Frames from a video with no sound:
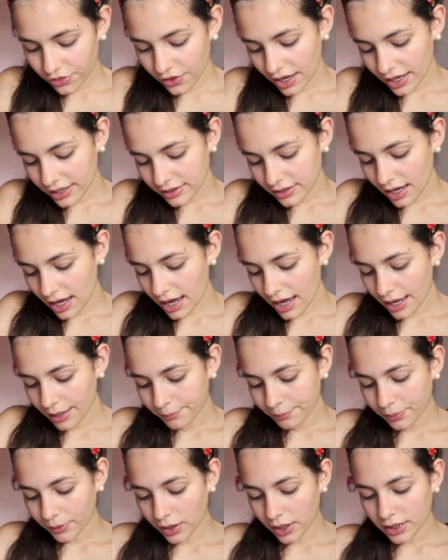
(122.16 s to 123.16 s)
Then
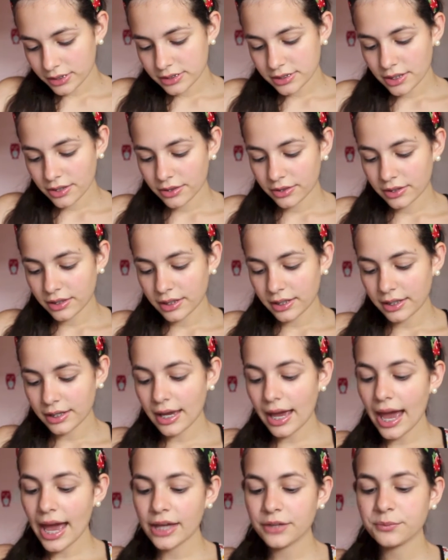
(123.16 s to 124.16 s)
I bought
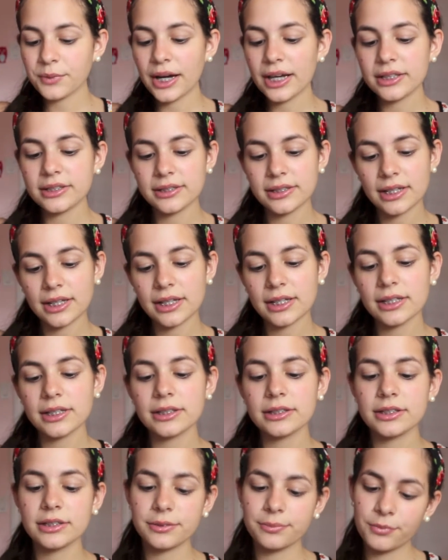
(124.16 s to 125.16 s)
the
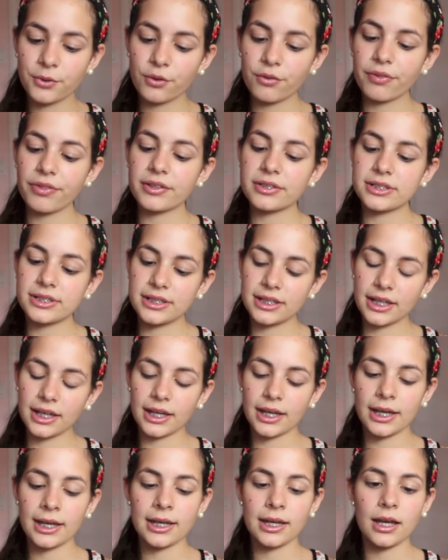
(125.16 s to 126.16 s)
NYC Smooth
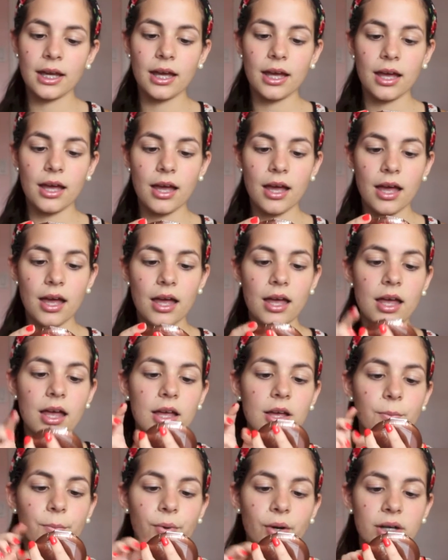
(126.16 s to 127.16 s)
Skin
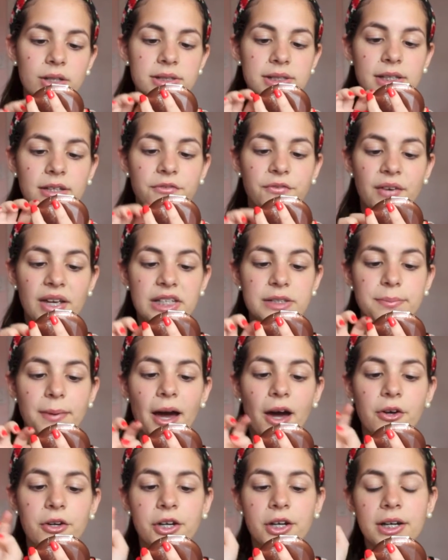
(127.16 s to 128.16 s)
Bronzing Face
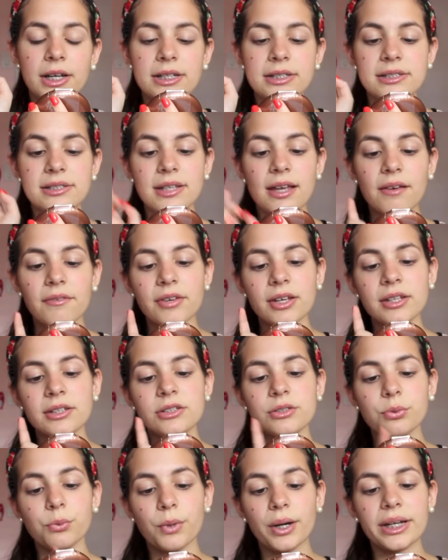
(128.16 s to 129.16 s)
Powder in
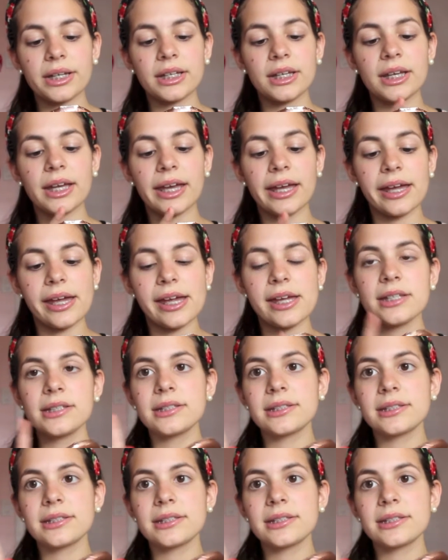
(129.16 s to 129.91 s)
720A